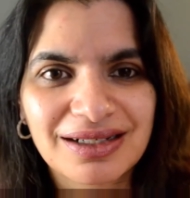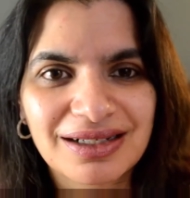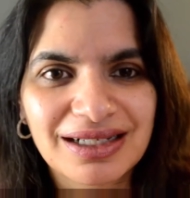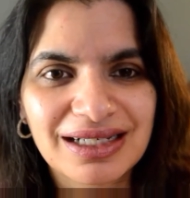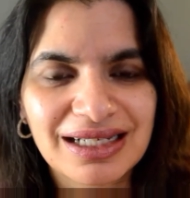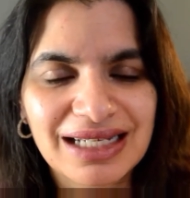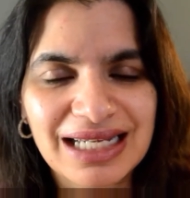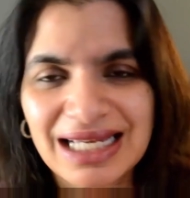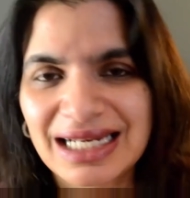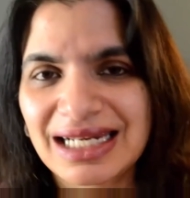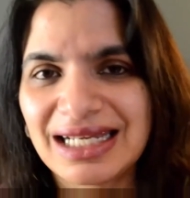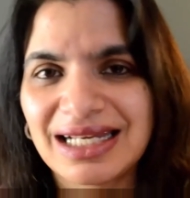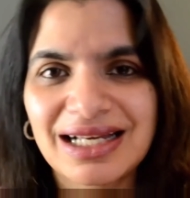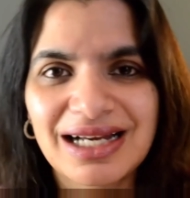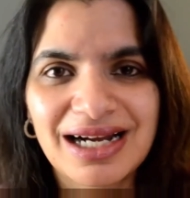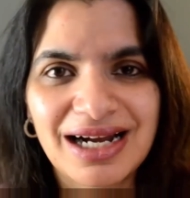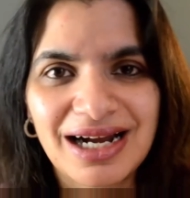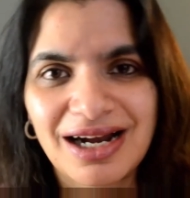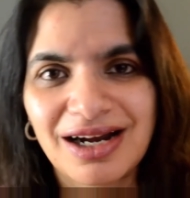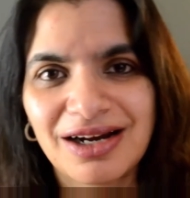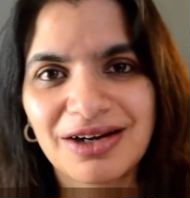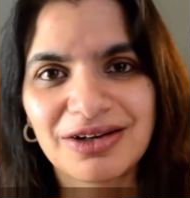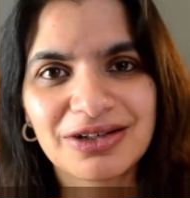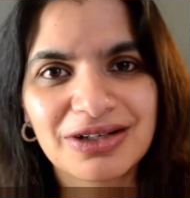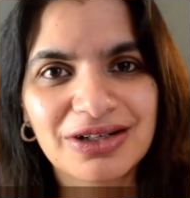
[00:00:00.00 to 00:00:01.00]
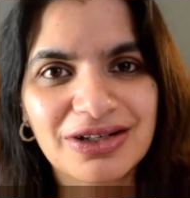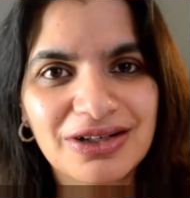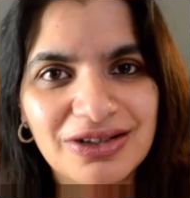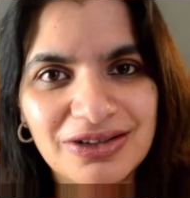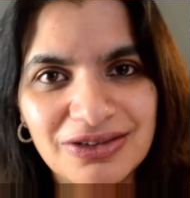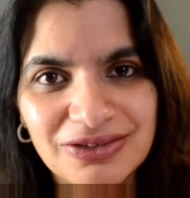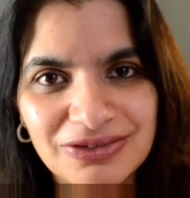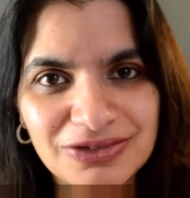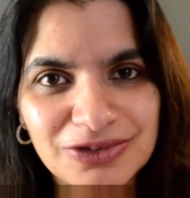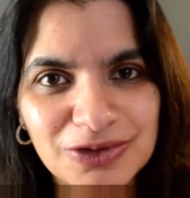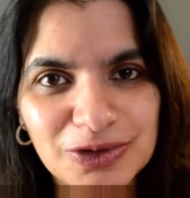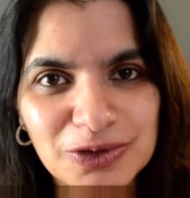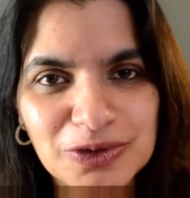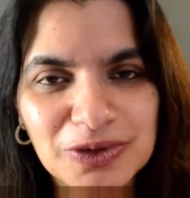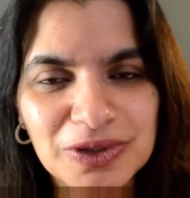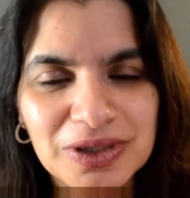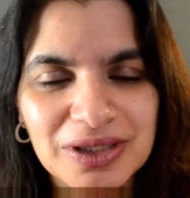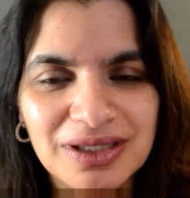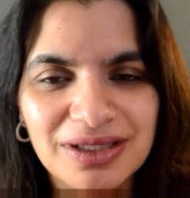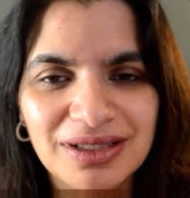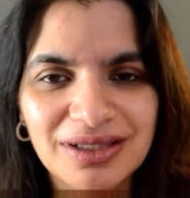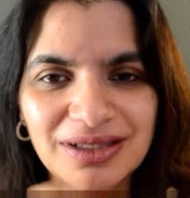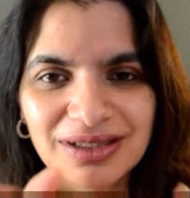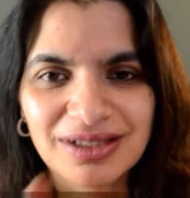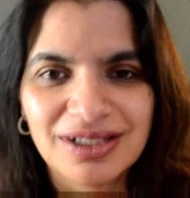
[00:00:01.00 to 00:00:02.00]
getting out of
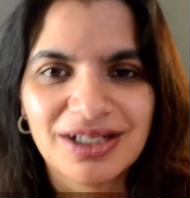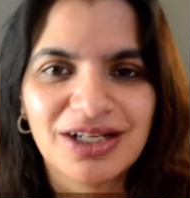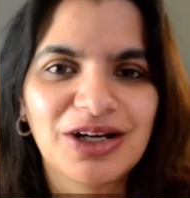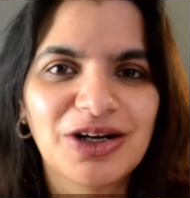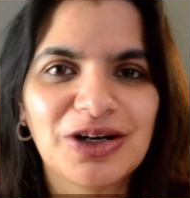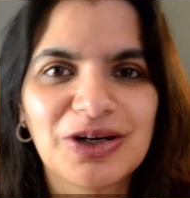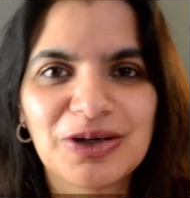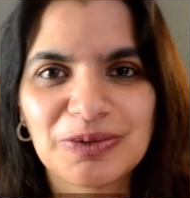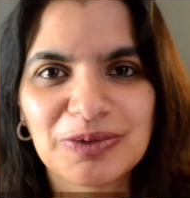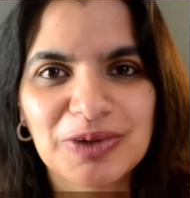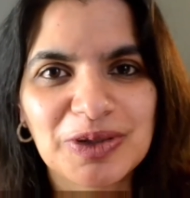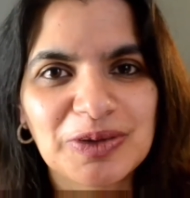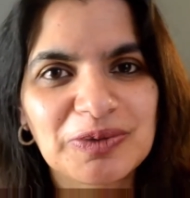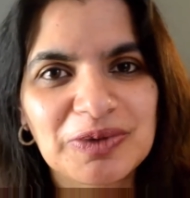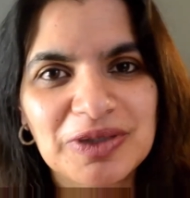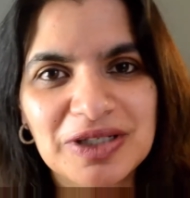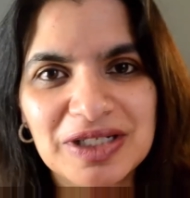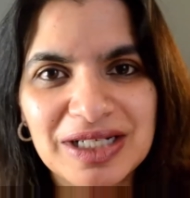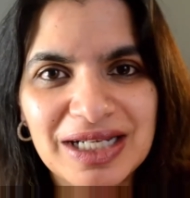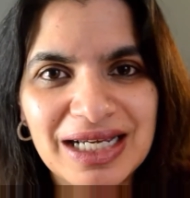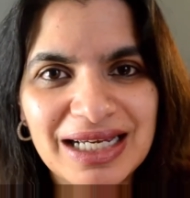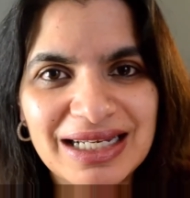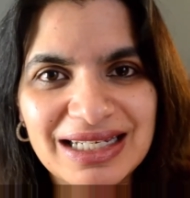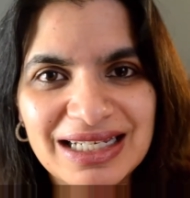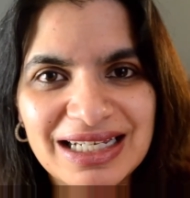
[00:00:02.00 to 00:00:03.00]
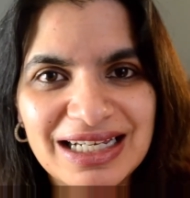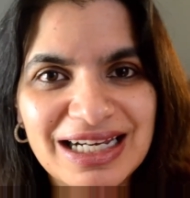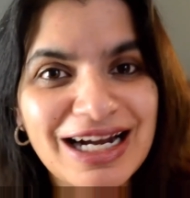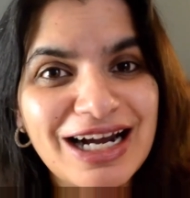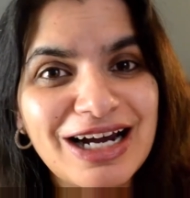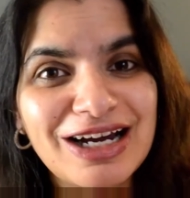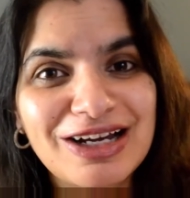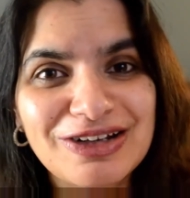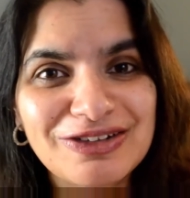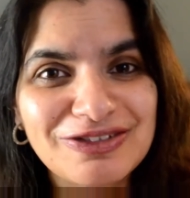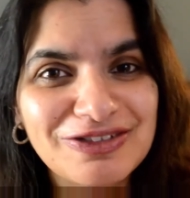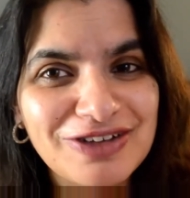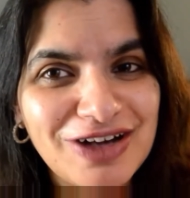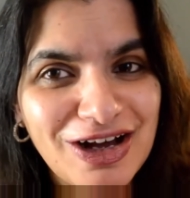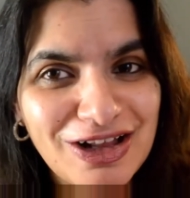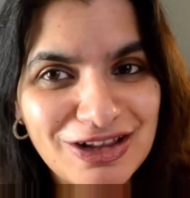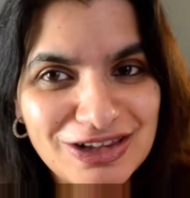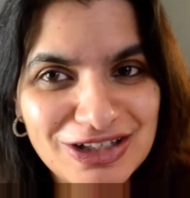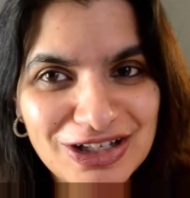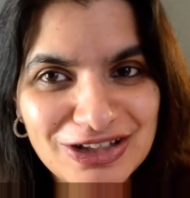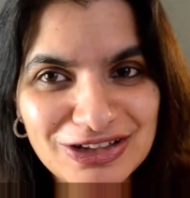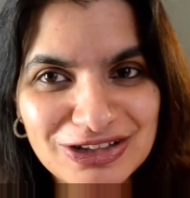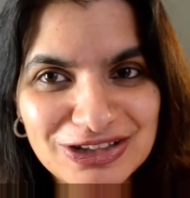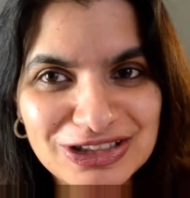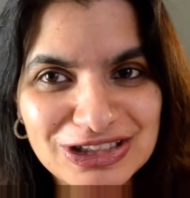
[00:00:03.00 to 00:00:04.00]
Google or what we're getting out of all
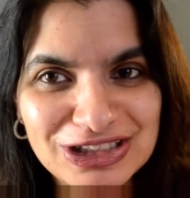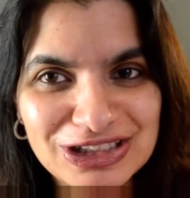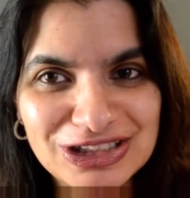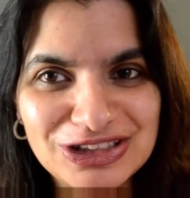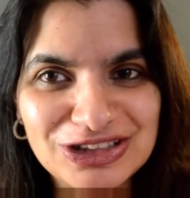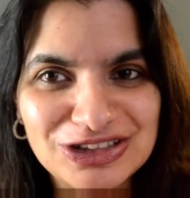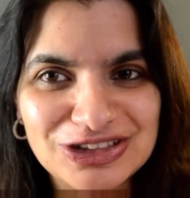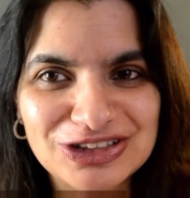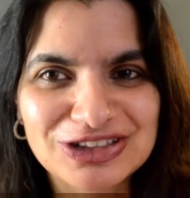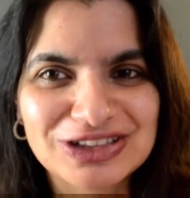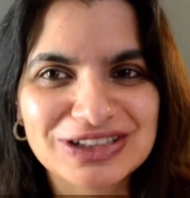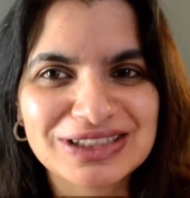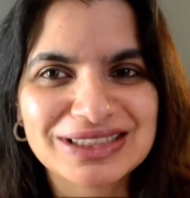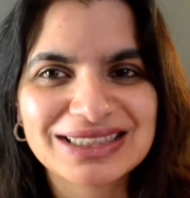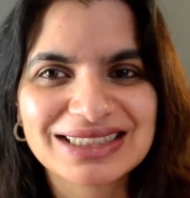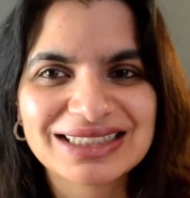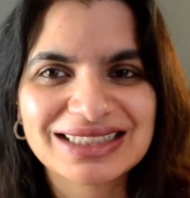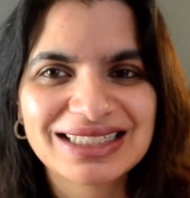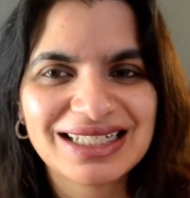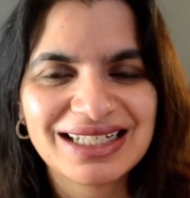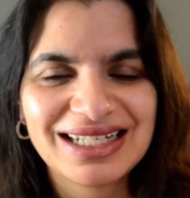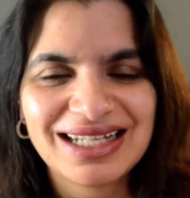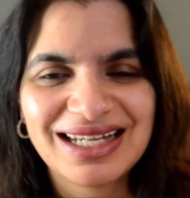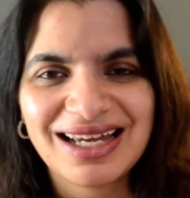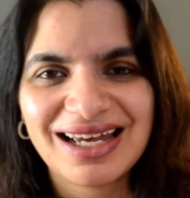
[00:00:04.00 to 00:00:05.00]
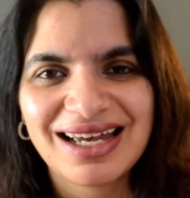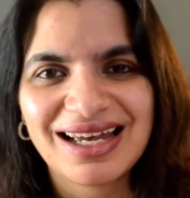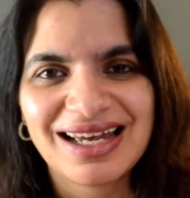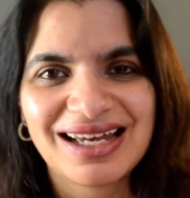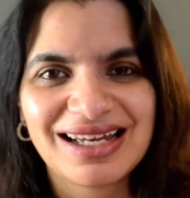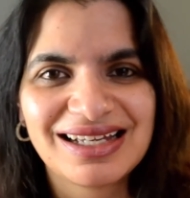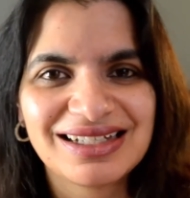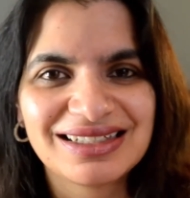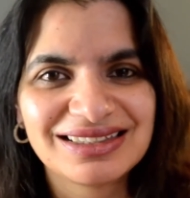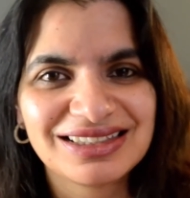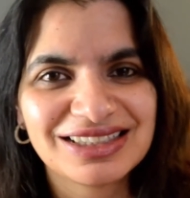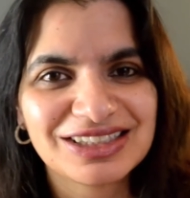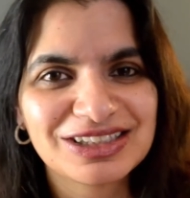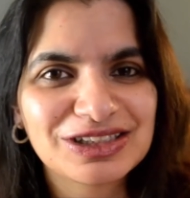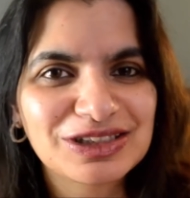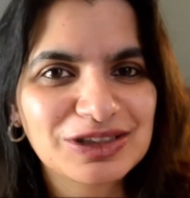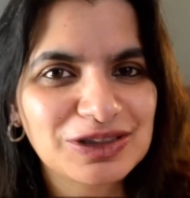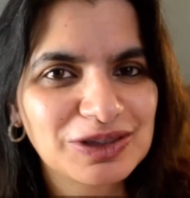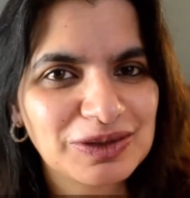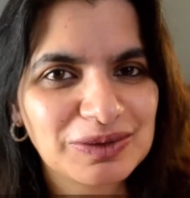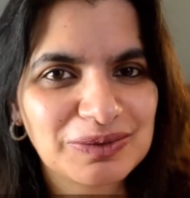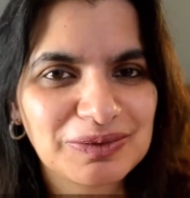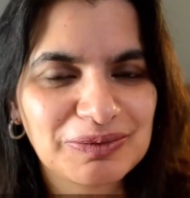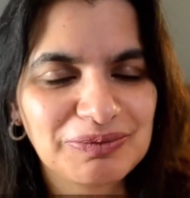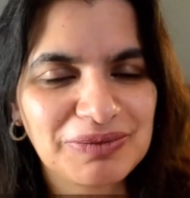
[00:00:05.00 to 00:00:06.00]
the other teachers, and just
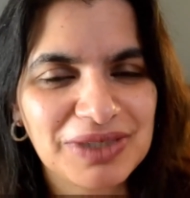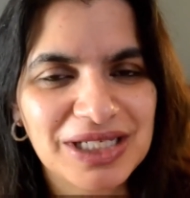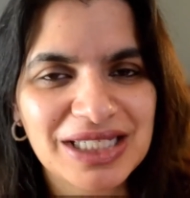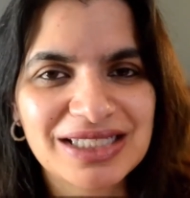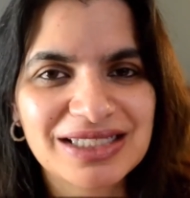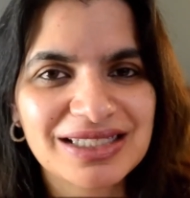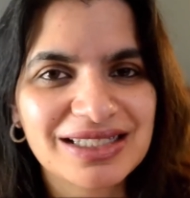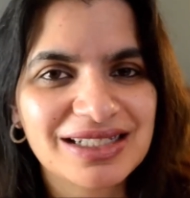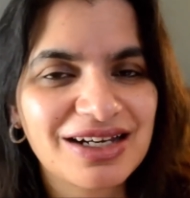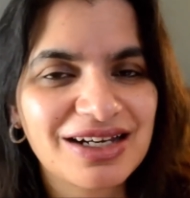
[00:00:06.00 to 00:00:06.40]
base it